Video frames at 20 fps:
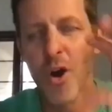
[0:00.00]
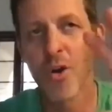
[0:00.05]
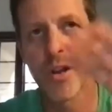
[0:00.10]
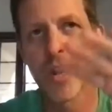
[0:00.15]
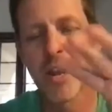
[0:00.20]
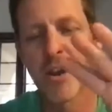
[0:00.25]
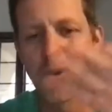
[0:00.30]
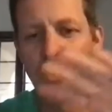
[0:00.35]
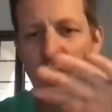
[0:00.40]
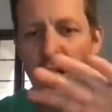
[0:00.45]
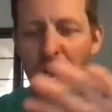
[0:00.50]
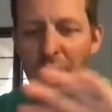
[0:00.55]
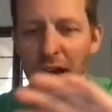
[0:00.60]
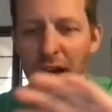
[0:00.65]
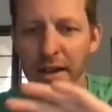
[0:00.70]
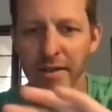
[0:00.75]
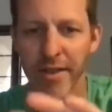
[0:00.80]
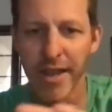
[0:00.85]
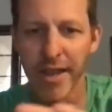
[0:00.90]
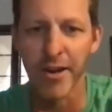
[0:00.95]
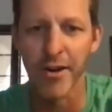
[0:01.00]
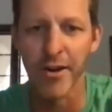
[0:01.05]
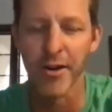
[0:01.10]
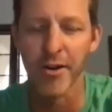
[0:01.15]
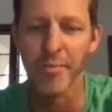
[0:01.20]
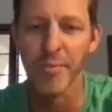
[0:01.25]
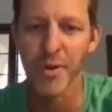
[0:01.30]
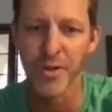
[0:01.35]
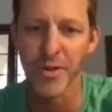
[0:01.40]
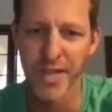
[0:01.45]
layer on their
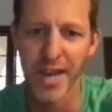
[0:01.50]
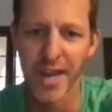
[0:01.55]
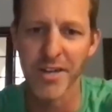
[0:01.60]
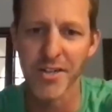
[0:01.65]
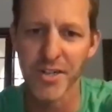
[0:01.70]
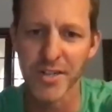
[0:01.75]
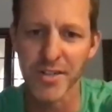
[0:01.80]
percentages.